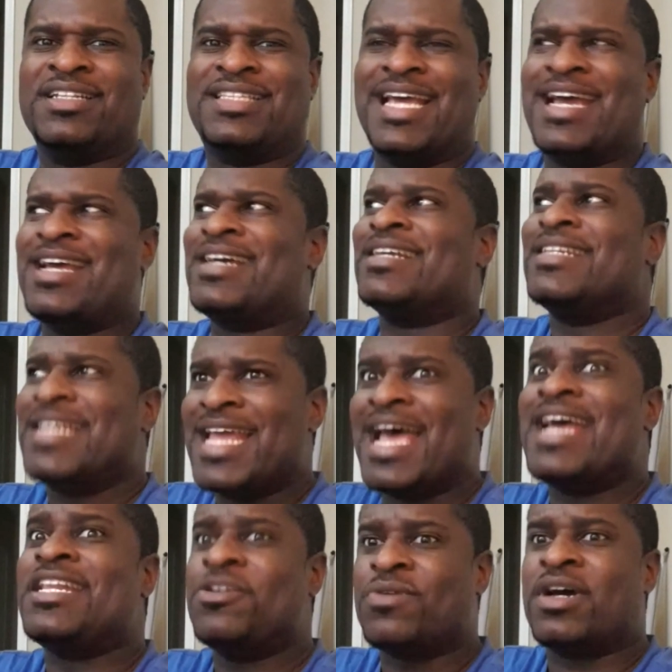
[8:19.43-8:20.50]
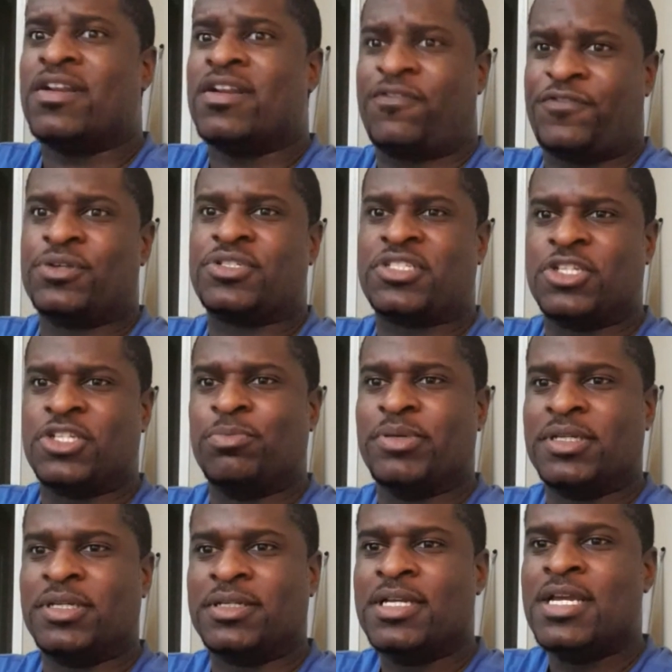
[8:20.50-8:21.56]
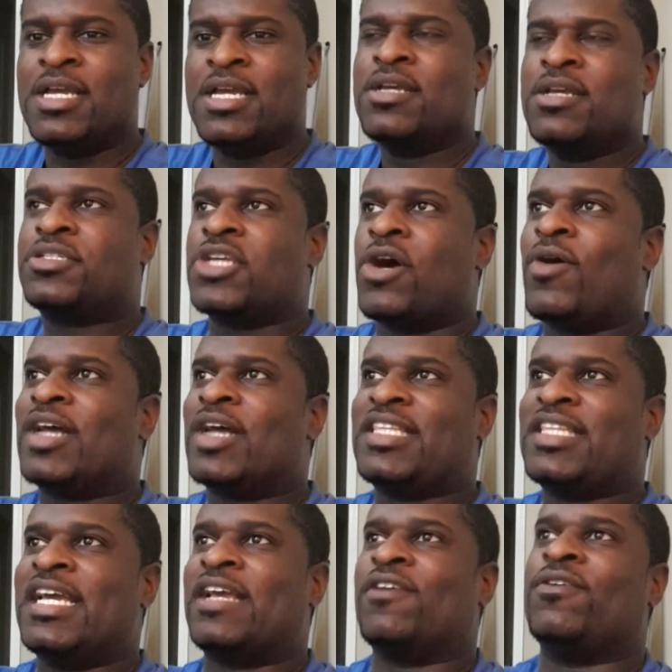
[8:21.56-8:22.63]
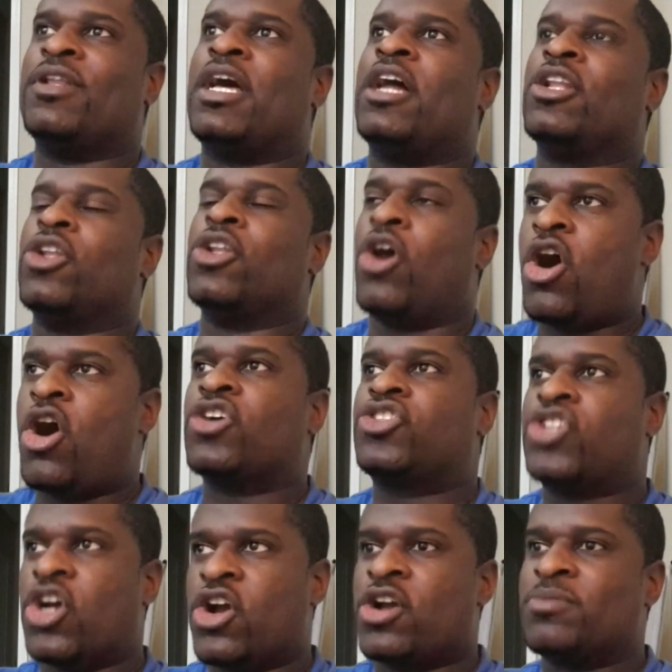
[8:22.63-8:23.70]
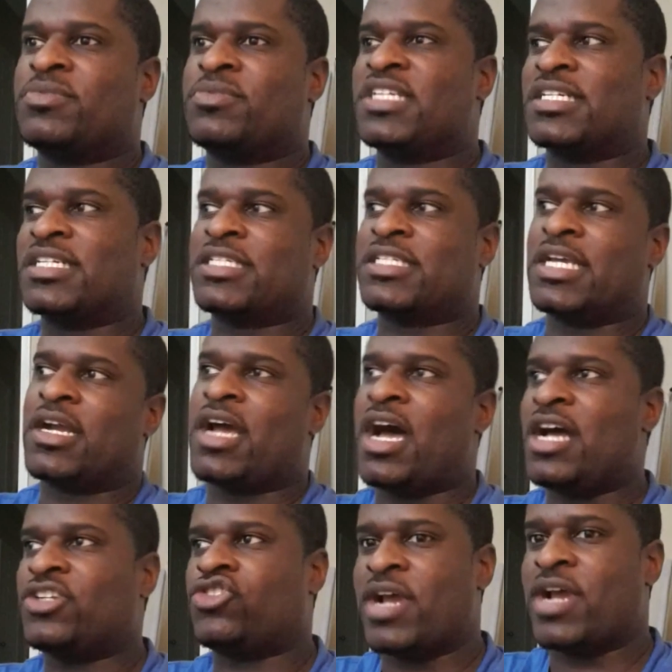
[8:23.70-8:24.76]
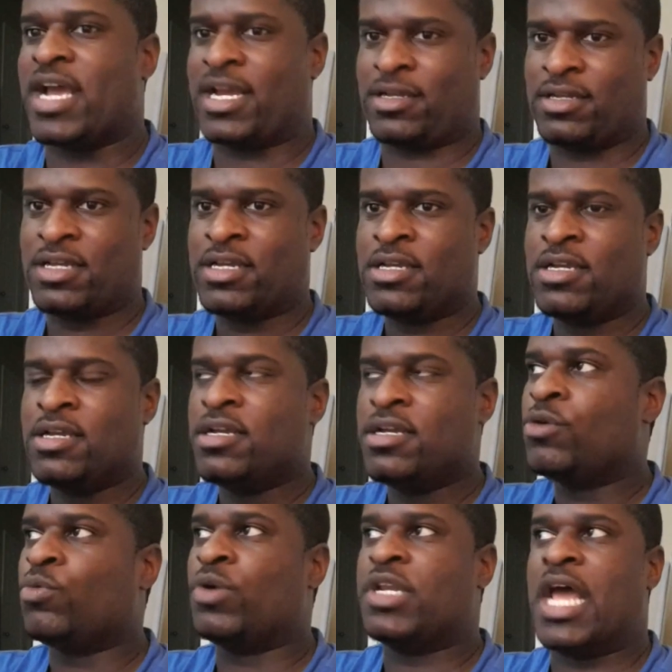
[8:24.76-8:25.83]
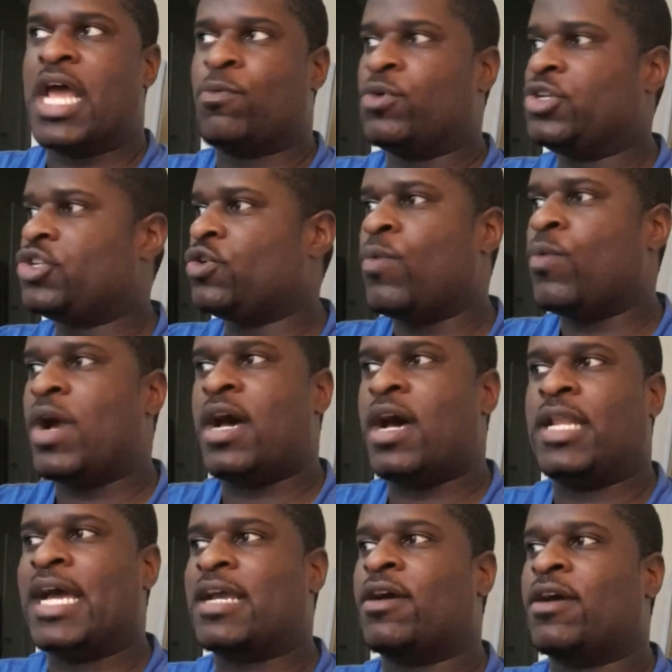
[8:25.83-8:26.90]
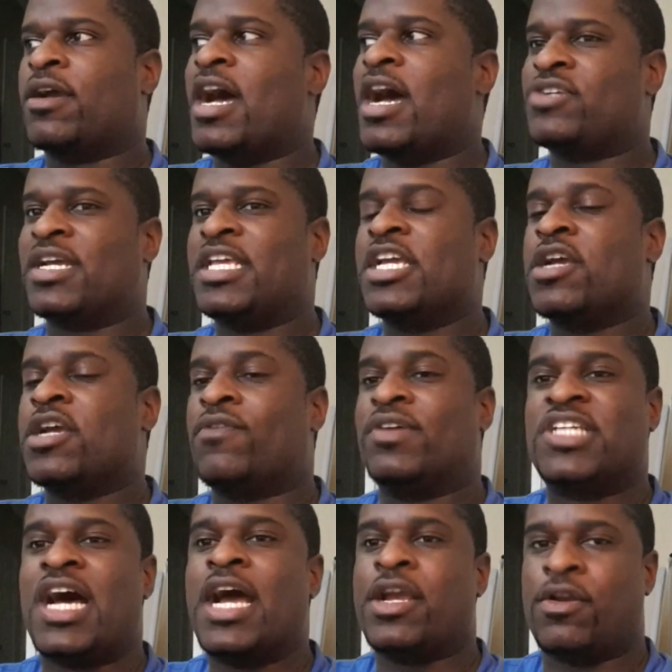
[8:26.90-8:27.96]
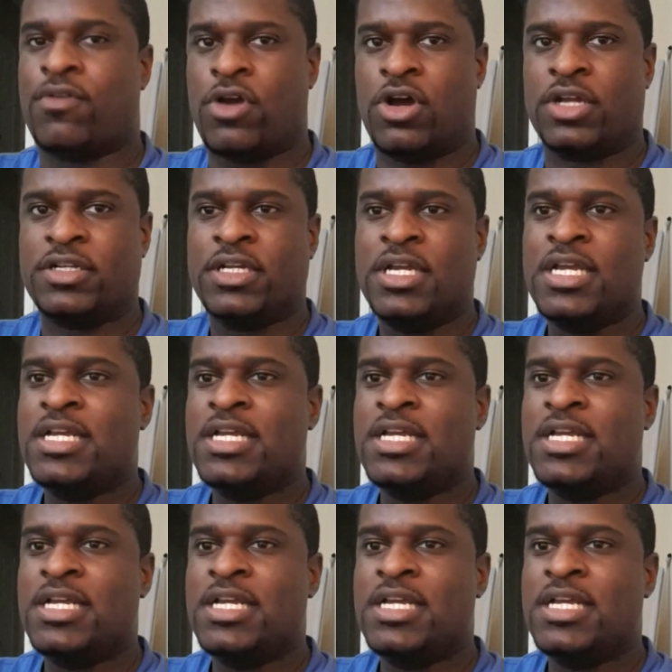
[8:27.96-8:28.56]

Then you're going to feel stupid. So I think a long-term 6-year contract would do well, like a contract he could retire on.